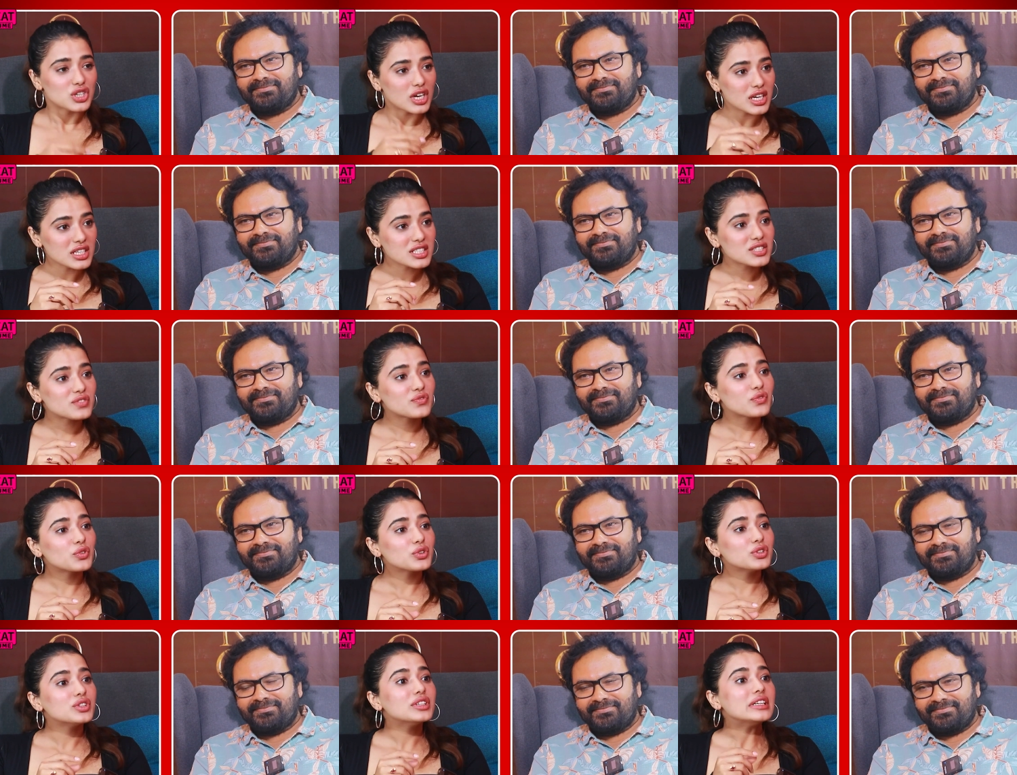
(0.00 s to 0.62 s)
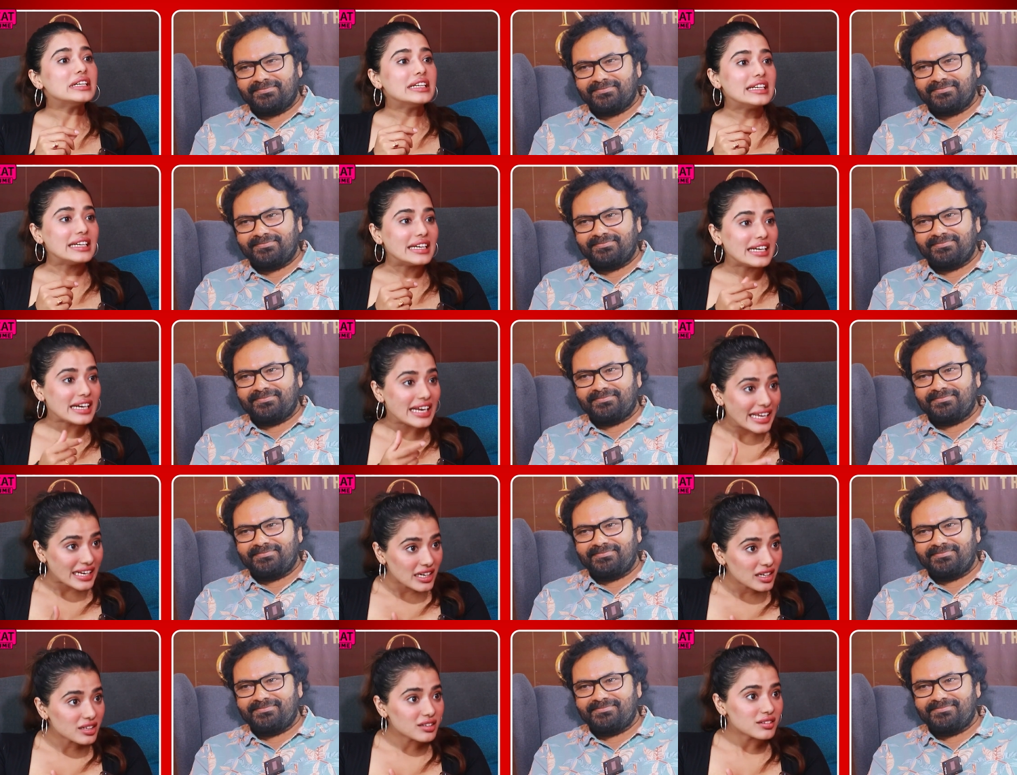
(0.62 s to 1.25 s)
Speaker 1: just for the
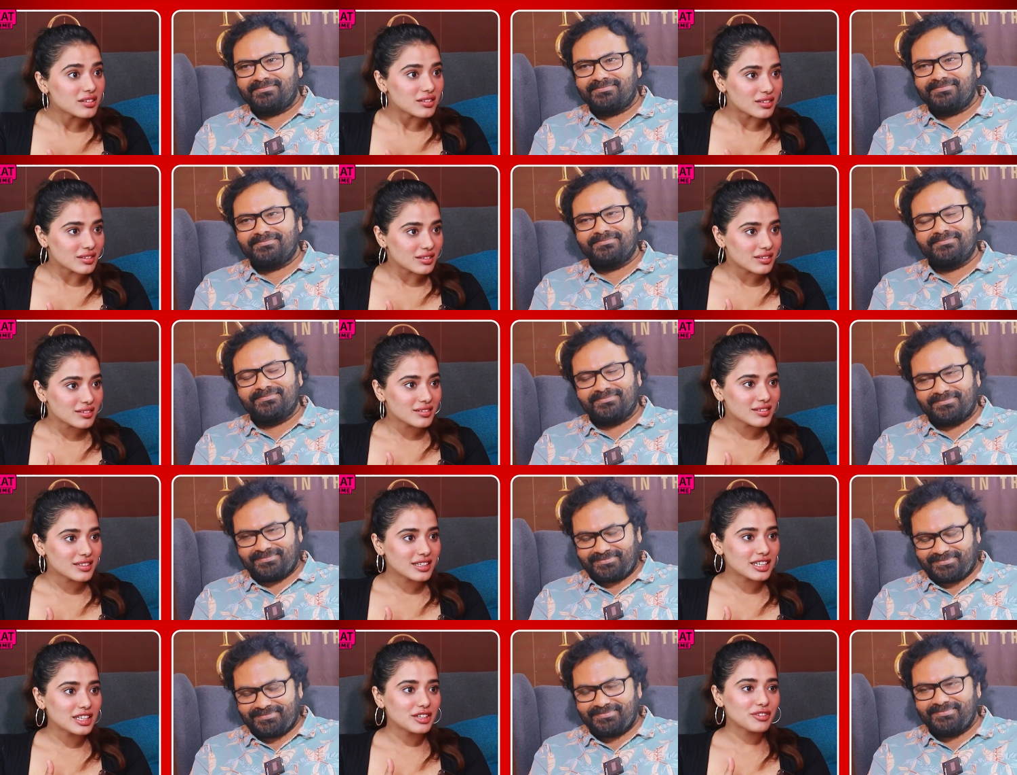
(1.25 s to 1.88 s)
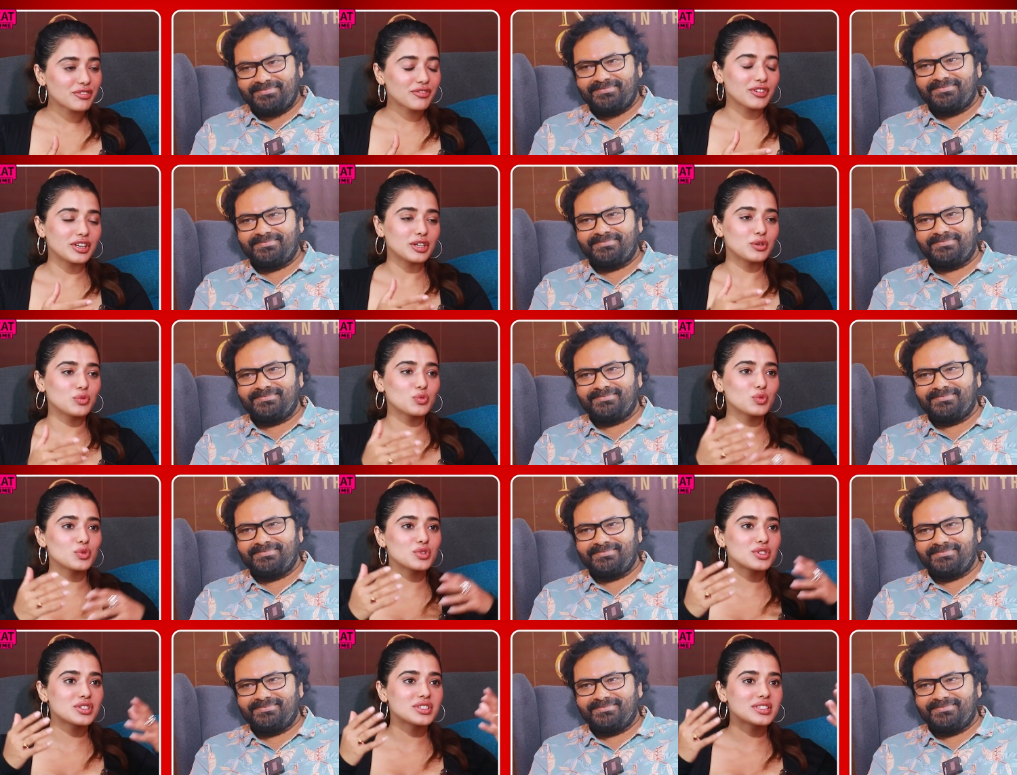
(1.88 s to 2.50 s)
trailer, if
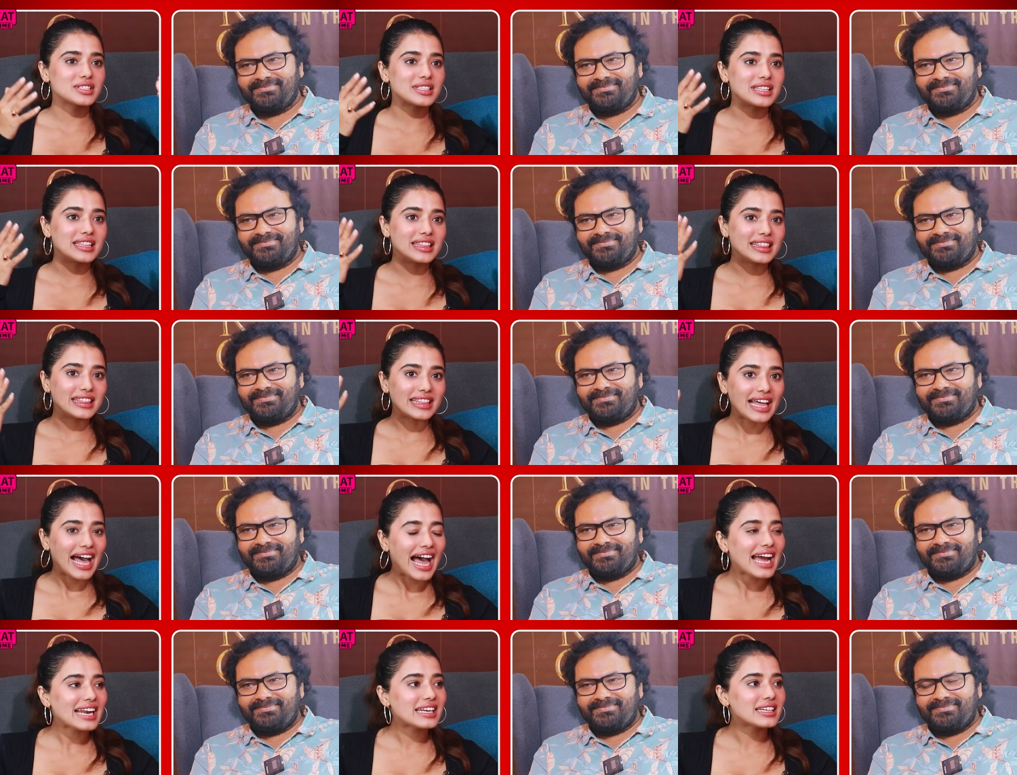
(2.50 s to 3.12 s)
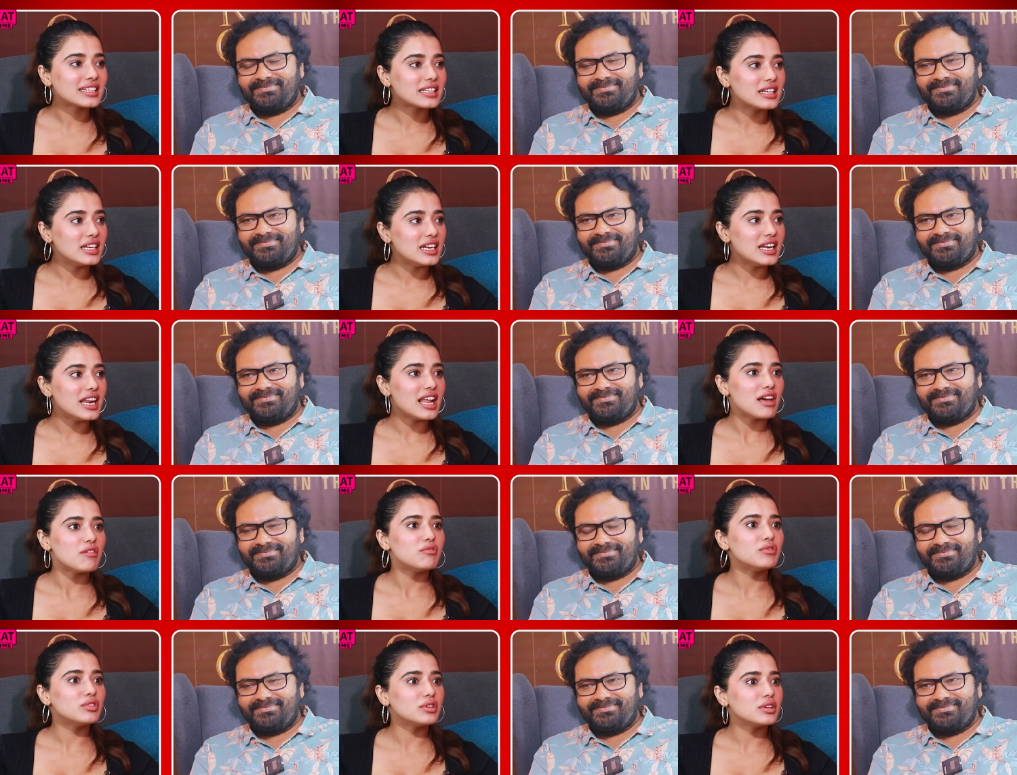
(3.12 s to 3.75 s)
it was that
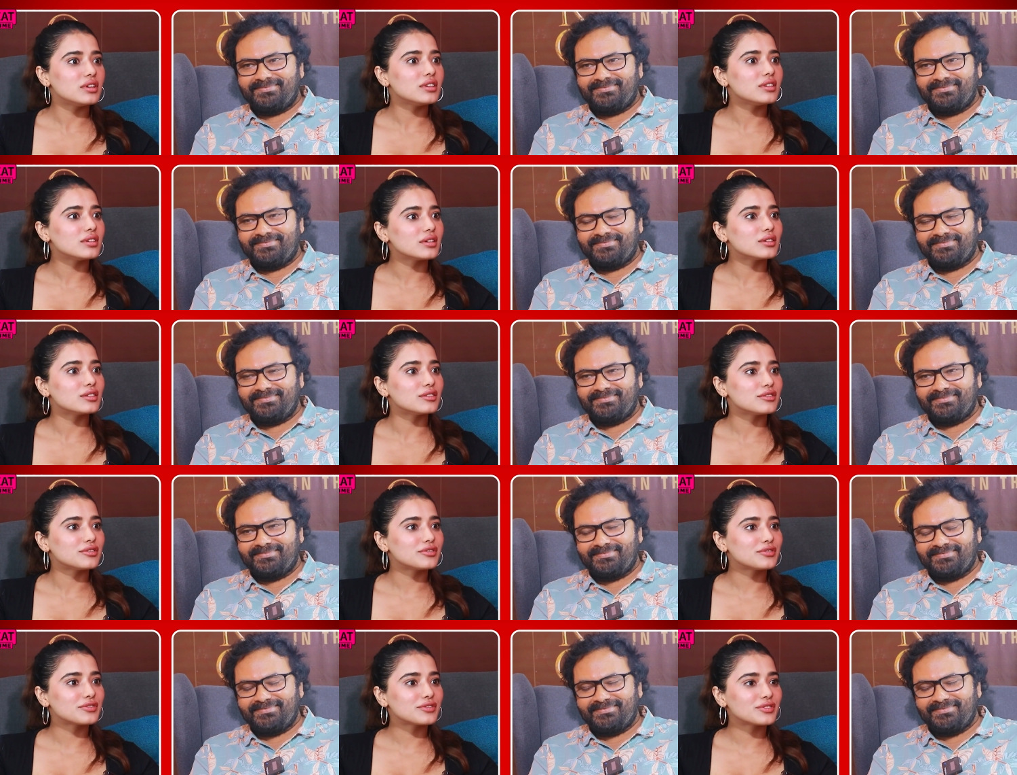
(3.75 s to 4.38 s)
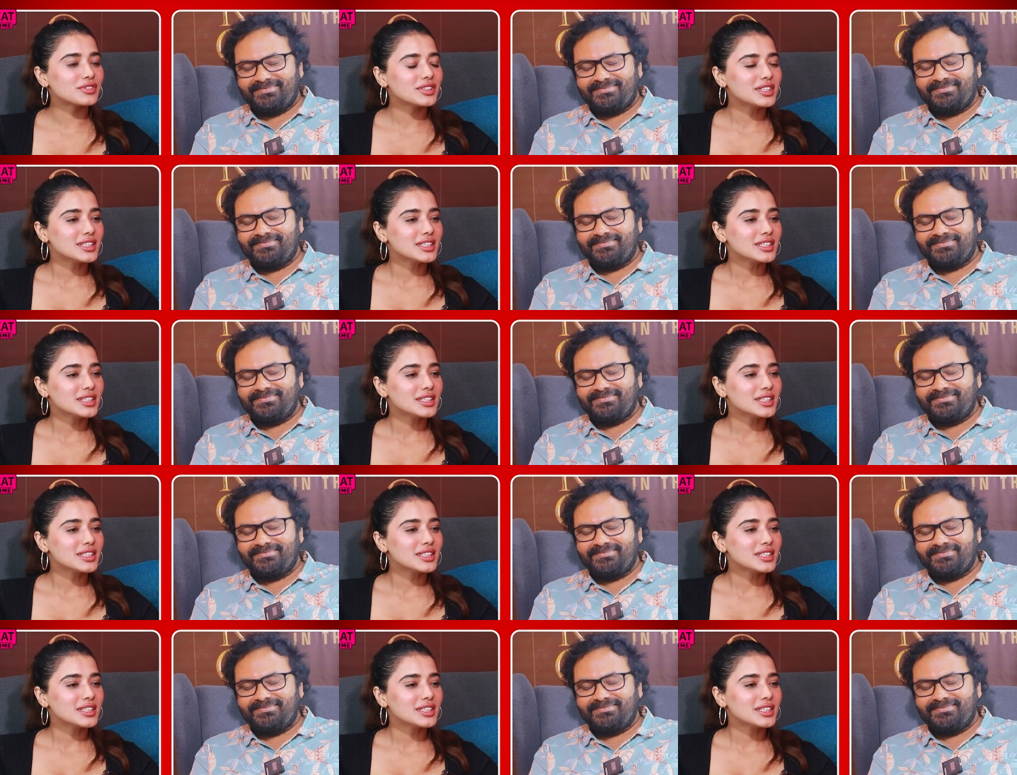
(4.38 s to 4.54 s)
level of